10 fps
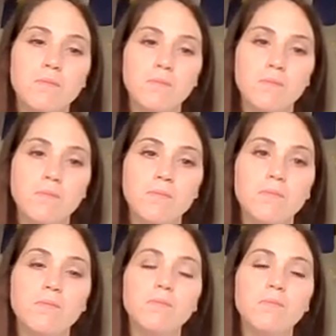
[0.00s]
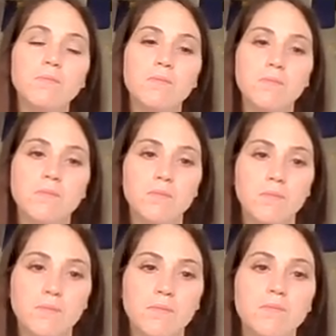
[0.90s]

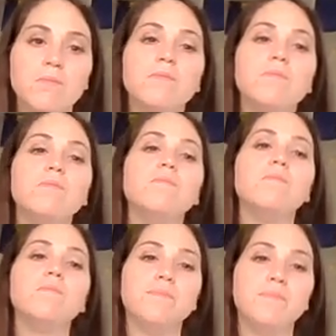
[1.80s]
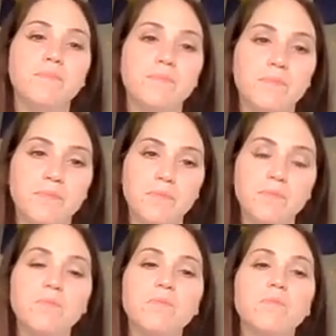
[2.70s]

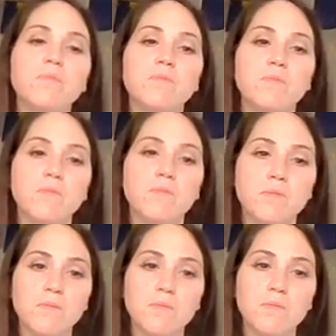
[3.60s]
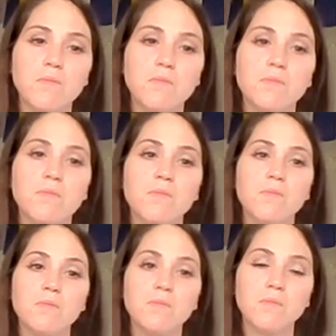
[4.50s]

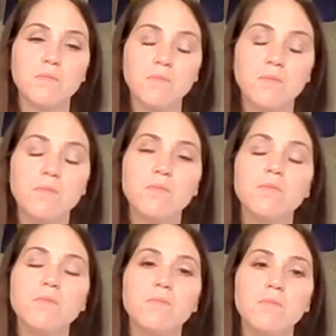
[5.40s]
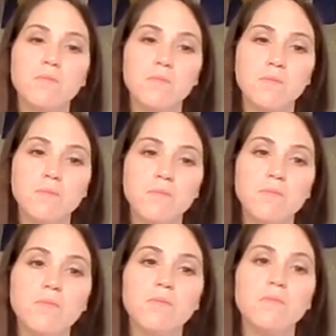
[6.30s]

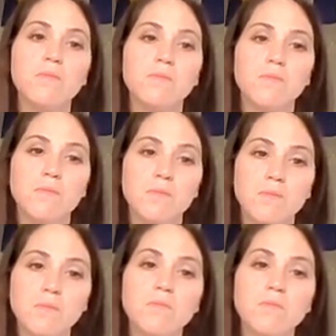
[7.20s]
The person shown says nothing.